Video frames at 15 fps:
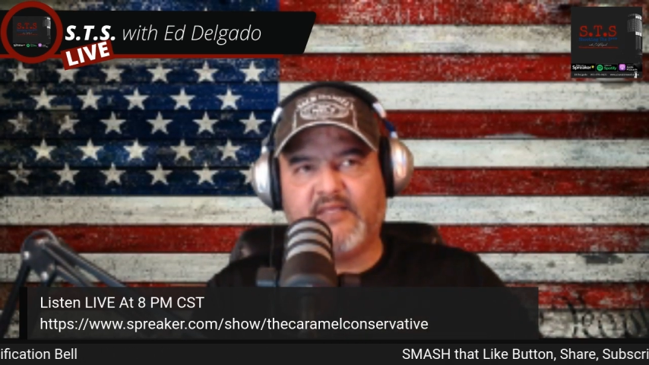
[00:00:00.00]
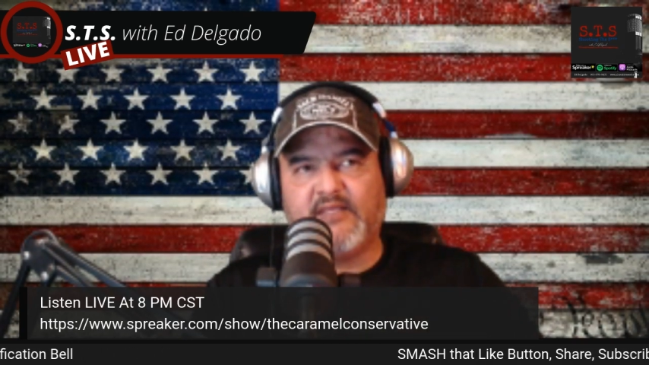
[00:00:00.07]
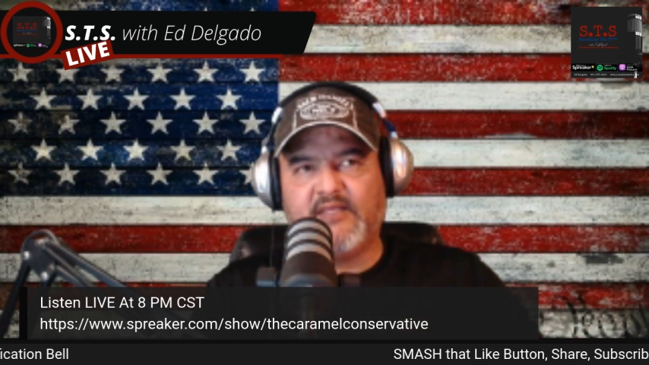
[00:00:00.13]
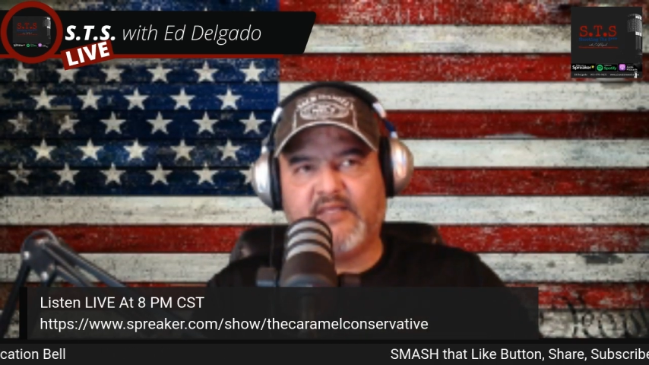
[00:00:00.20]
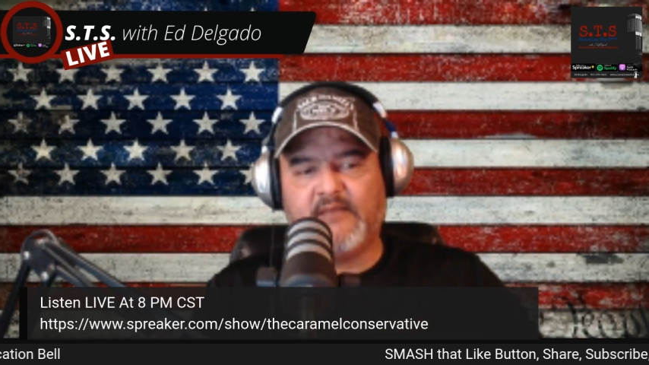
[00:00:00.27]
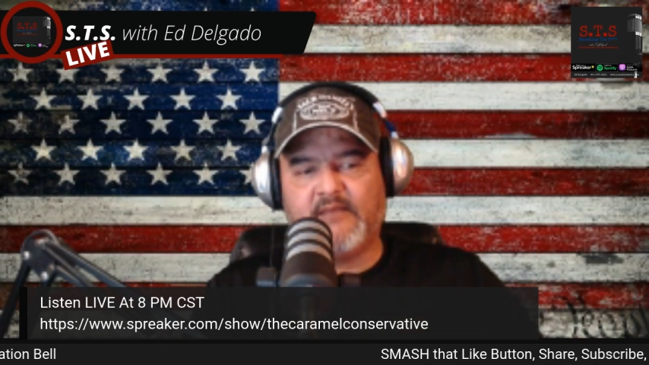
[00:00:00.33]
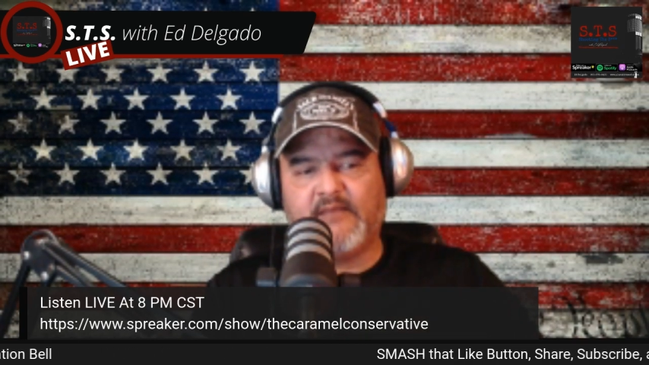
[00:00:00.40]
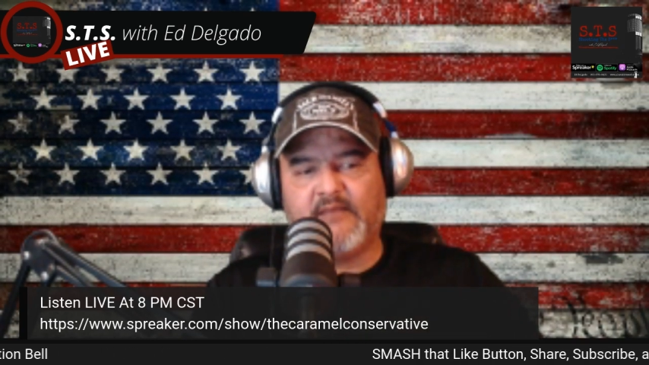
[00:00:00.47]

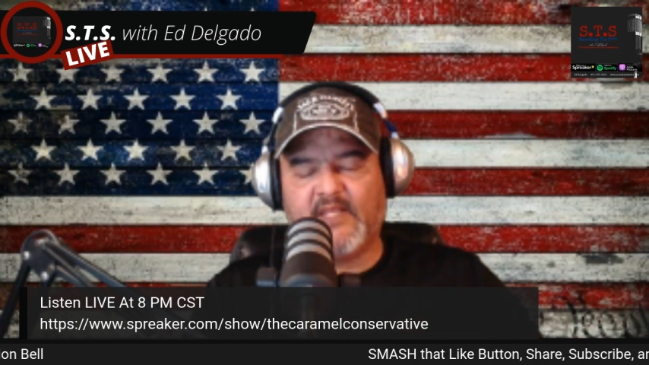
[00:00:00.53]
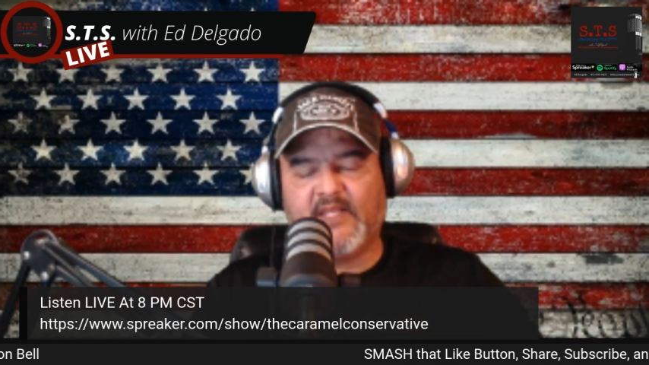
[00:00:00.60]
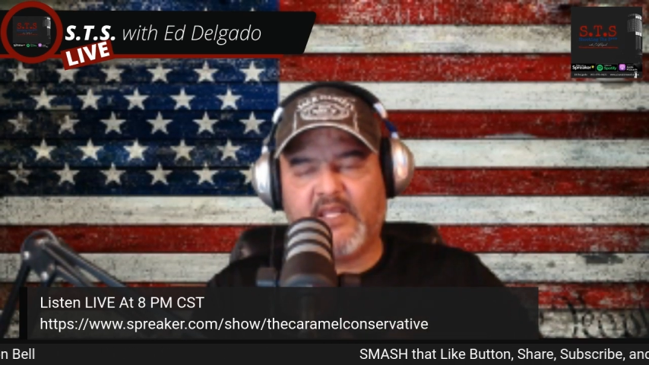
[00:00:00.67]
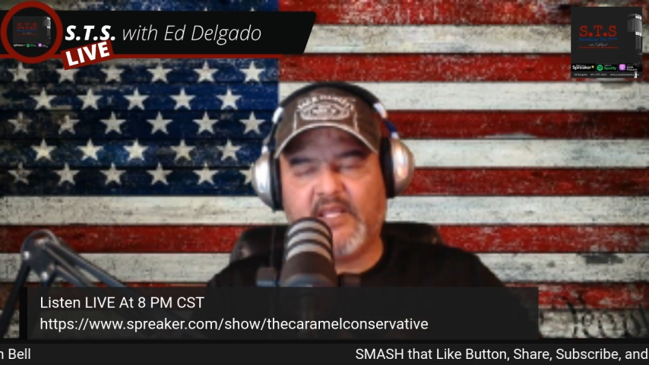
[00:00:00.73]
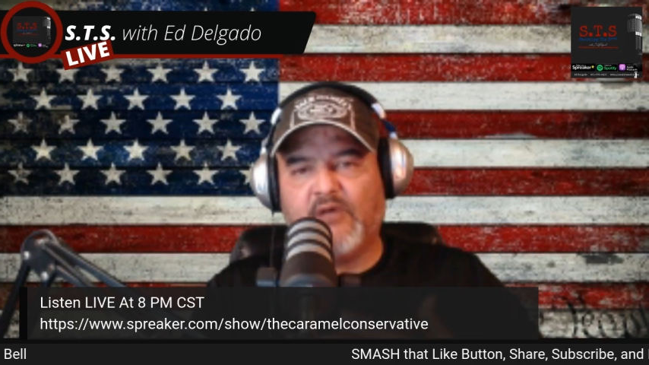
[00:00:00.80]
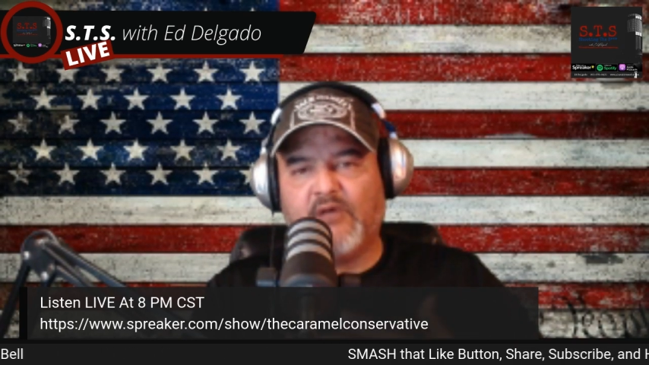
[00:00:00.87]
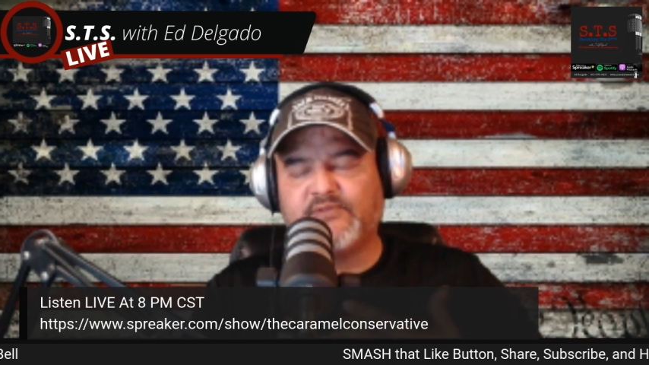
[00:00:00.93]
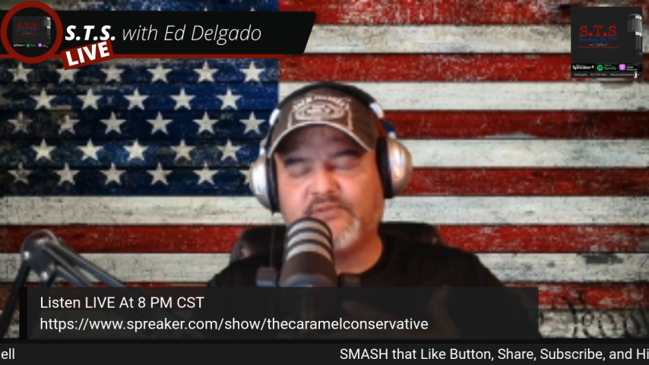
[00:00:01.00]
helps to
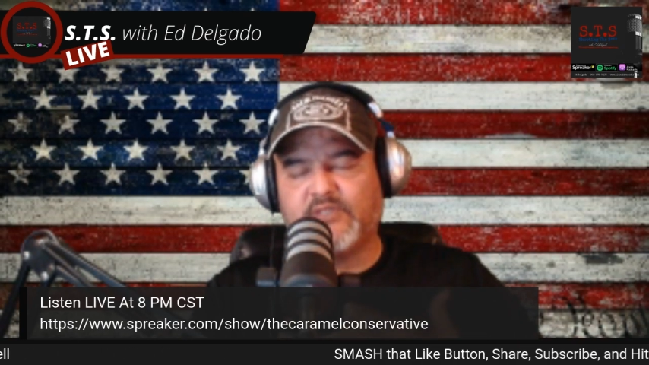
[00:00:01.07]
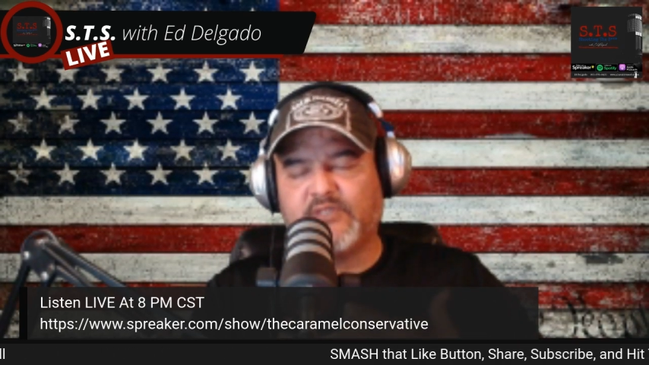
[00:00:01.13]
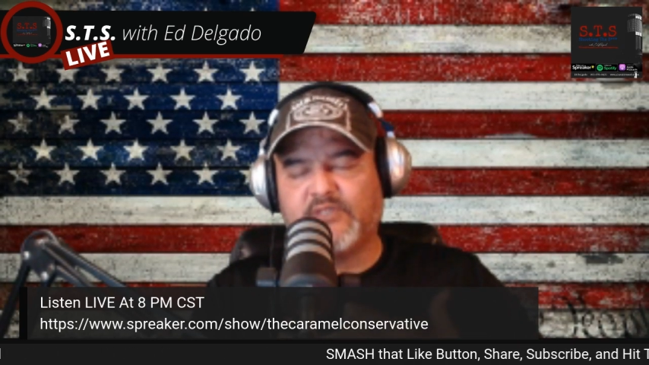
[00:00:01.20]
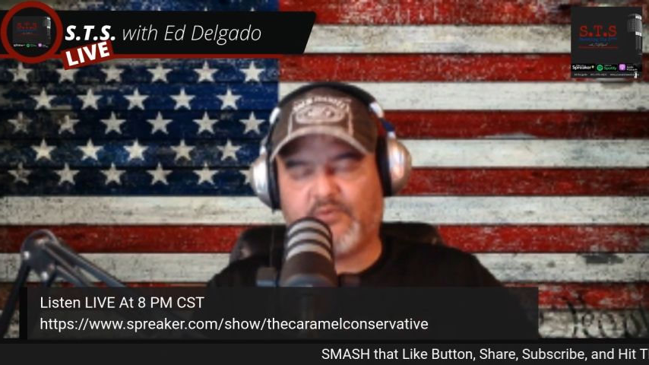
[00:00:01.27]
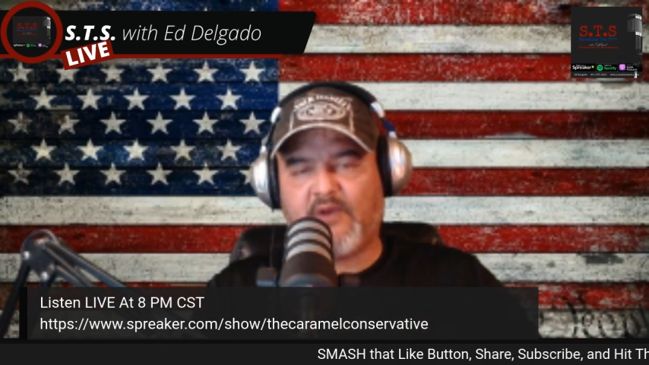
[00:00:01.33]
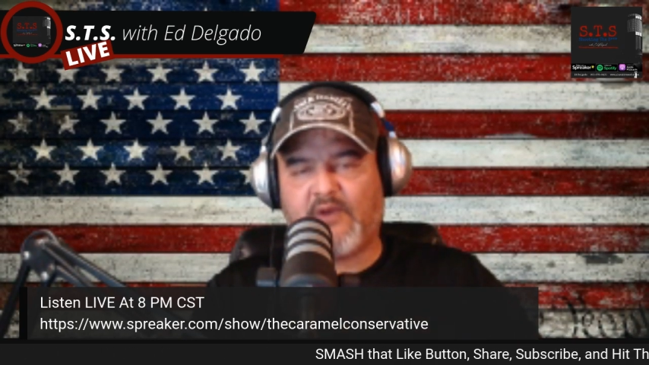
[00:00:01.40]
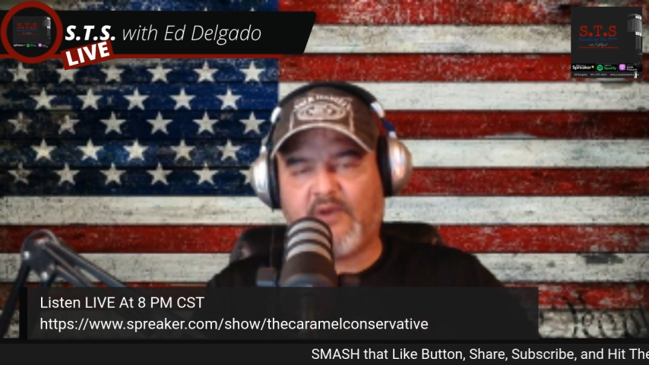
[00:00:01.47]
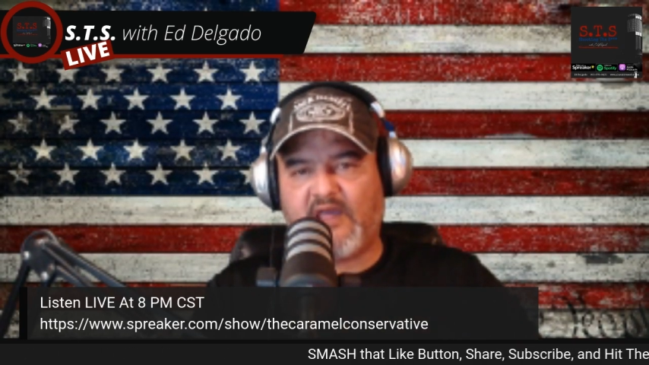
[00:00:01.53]
drive me